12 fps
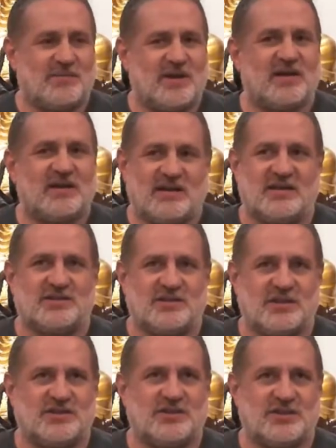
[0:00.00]
but it is
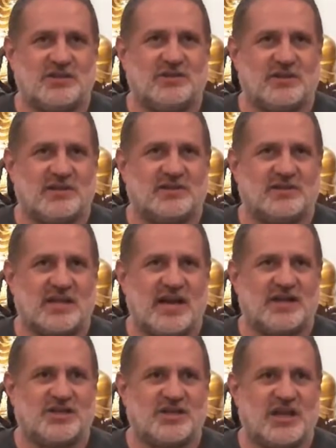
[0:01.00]
good to do it, just
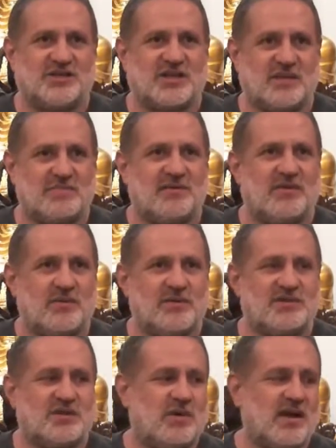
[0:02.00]
kind of change it up every
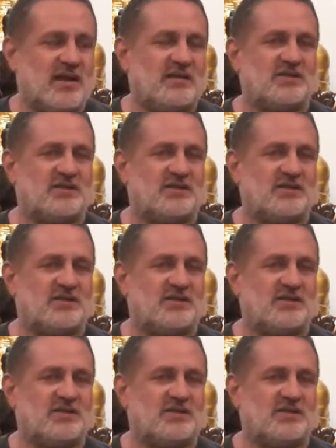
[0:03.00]
once in a while.